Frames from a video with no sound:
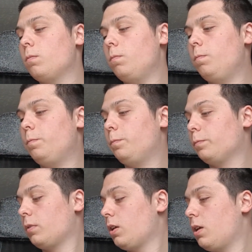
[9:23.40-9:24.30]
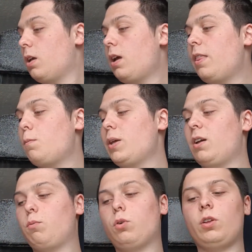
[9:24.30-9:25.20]
And then we
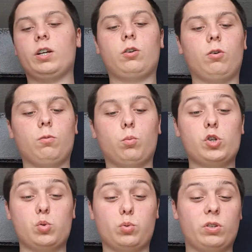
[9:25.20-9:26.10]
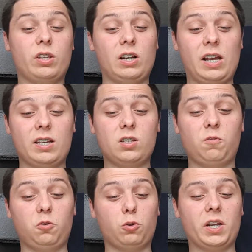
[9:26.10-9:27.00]
have one that I got, which was one of the last
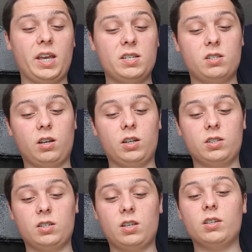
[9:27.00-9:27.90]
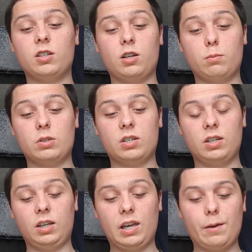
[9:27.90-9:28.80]
4Ks that I decided I was going
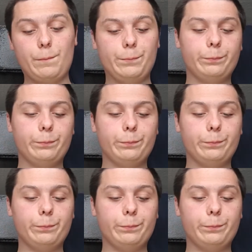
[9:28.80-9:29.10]
to get.